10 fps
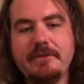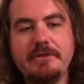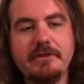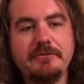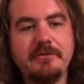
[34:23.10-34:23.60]

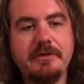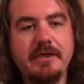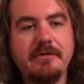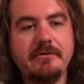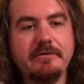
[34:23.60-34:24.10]
just for
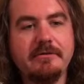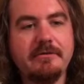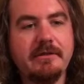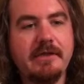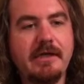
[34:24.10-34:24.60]
giggles.
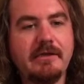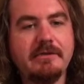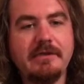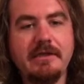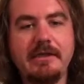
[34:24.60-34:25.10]
I thought I'd
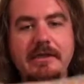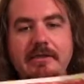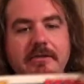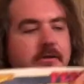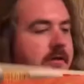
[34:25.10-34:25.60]
say
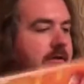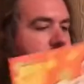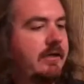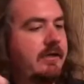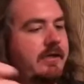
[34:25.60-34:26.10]
that.
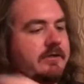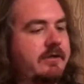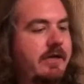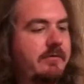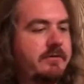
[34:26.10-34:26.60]
I
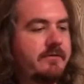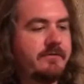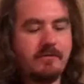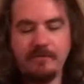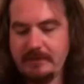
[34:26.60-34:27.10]
actually got
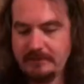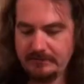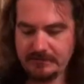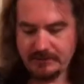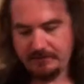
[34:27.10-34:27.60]
Wizard for quite
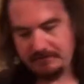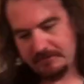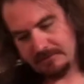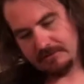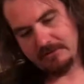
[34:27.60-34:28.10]
some time.
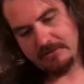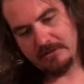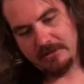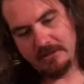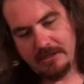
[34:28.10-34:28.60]

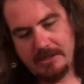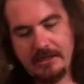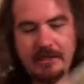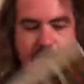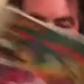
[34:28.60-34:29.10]

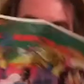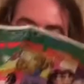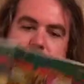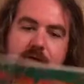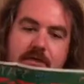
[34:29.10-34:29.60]

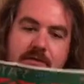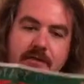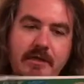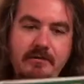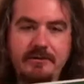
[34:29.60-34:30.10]
Okay,
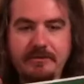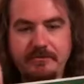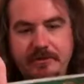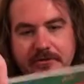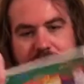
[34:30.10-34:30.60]
so here's the real